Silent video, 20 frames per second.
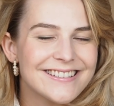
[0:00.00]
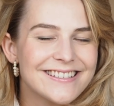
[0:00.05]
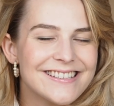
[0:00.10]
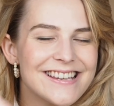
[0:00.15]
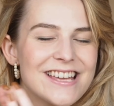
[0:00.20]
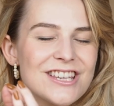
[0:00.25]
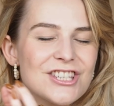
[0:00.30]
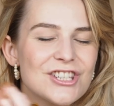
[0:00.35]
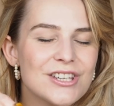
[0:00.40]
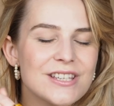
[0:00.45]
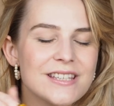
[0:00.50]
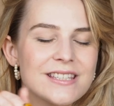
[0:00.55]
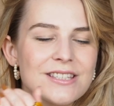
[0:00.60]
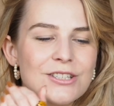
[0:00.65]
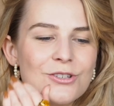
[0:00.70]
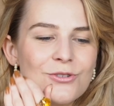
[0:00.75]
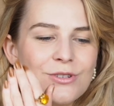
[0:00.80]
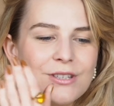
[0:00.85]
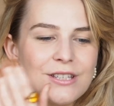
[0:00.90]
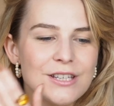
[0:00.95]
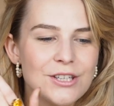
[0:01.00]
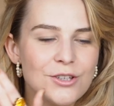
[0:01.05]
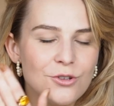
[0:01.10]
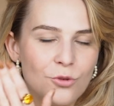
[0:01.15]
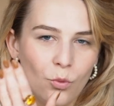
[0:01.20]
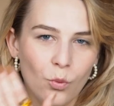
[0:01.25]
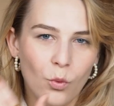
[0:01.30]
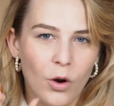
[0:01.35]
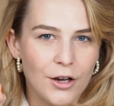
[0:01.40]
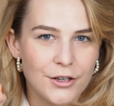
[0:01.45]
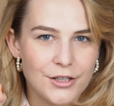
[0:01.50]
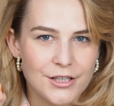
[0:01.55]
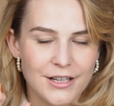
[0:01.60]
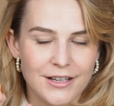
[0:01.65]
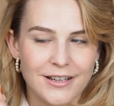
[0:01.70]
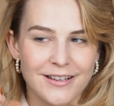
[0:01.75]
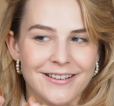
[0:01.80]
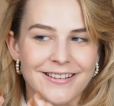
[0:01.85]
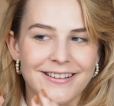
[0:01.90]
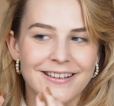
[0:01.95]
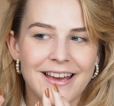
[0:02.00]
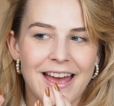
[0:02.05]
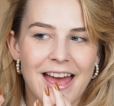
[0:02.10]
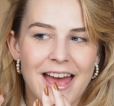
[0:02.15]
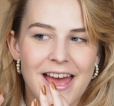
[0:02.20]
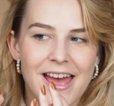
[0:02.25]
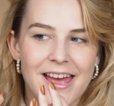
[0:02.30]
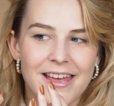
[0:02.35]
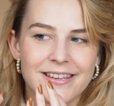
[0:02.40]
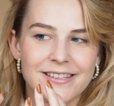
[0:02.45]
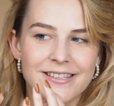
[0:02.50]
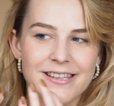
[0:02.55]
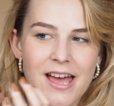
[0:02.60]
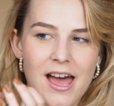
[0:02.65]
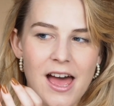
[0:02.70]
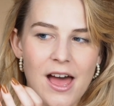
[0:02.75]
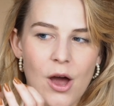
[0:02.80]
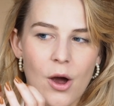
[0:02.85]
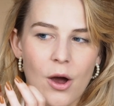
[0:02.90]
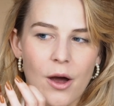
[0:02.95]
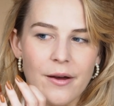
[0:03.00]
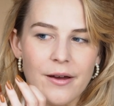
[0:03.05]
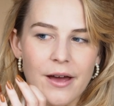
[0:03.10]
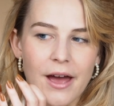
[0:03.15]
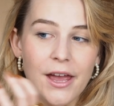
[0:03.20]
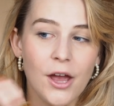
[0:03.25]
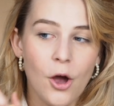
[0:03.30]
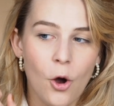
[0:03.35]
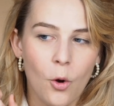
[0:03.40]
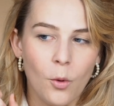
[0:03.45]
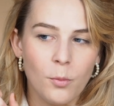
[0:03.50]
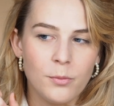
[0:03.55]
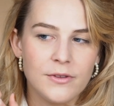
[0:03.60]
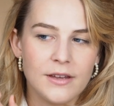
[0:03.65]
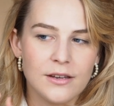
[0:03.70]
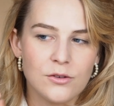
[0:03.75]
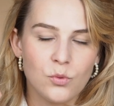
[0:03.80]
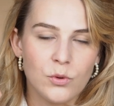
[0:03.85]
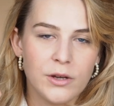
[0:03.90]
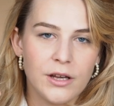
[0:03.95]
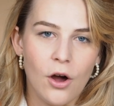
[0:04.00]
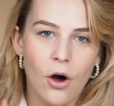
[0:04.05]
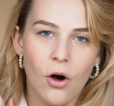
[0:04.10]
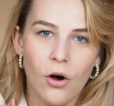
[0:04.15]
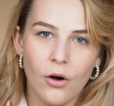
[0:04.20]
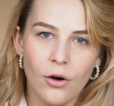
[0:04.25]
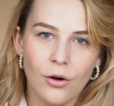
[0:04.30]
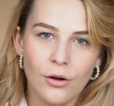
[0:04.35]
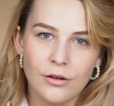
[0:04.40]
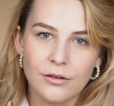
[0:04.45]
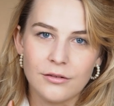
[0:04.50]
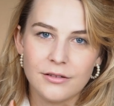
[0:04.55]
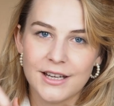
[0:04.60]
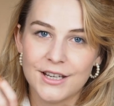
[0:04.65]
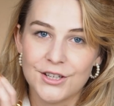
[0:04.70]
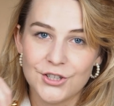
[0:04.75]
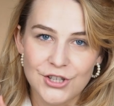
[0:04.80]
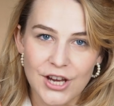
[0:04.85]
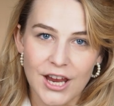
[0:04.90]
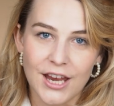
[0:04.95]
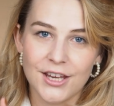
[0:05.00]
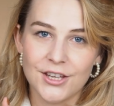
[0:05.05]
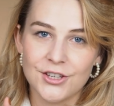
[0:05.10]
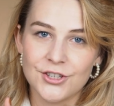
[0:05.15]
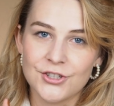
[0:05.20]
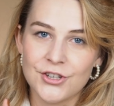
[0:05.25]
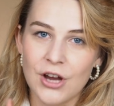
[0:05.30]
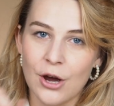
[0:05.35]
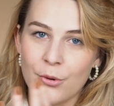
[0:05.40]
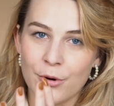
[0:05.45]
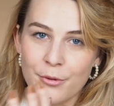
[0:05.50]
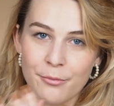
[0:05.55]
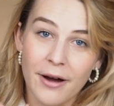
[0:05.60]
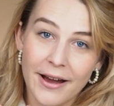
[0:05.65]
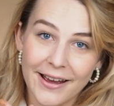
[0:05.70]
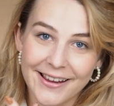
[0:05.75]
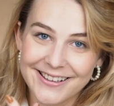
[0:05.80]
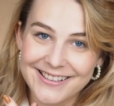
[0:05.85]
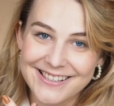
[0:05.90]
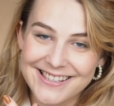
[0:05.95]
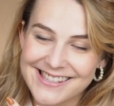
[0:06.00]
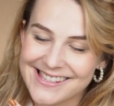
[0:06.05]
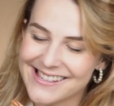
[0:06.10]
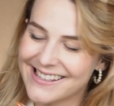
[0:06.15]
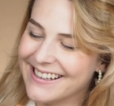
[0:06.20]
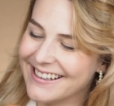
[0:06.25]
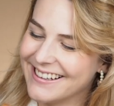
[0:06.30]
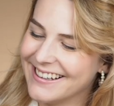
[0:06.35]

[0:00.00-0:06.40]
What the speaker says: Let's just continue watching and I hope that we all can change our minds.